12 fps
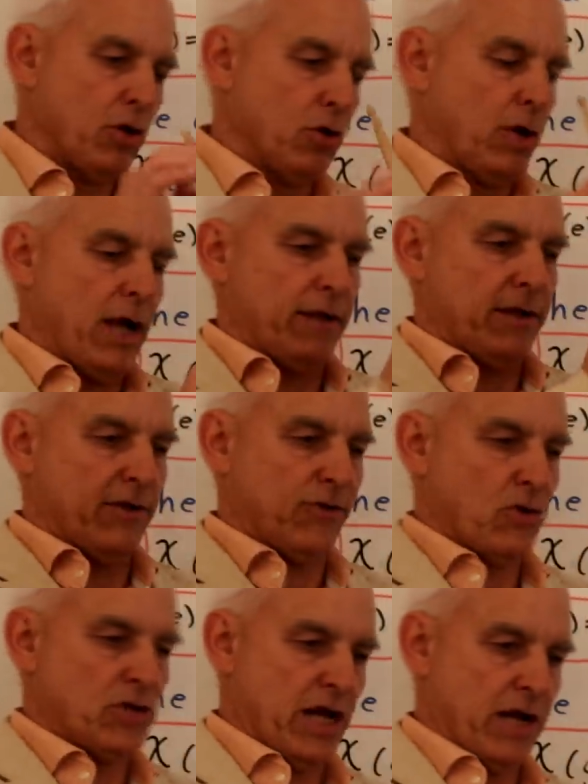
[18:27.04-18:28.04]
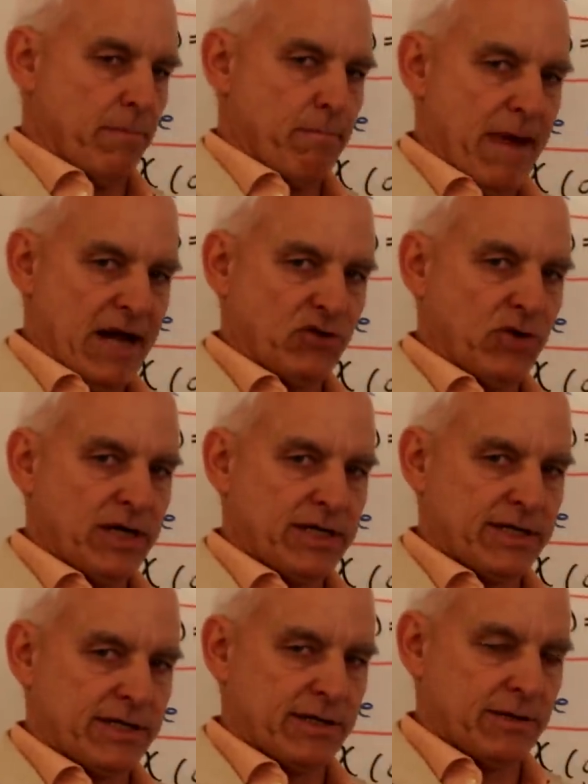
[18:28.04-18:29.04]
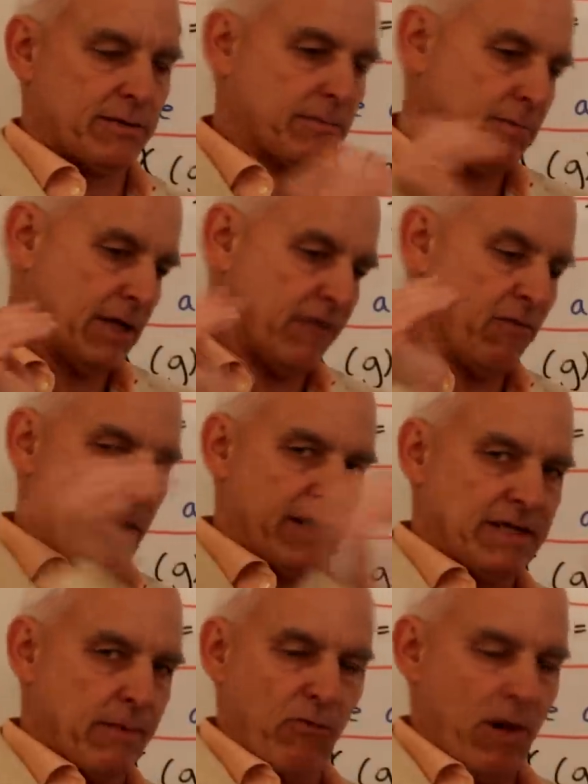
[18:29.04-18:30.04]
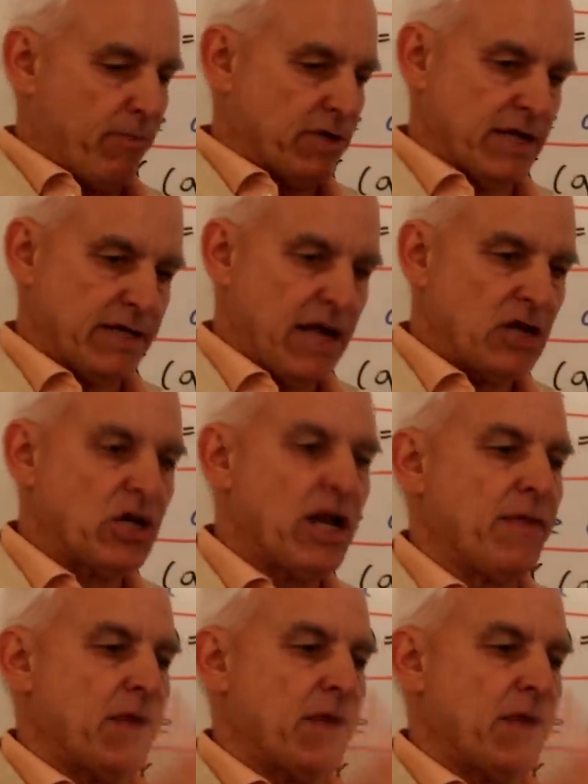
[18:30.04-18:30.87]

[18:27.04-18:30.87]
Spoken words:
you look at the associated matrix given by some representation, and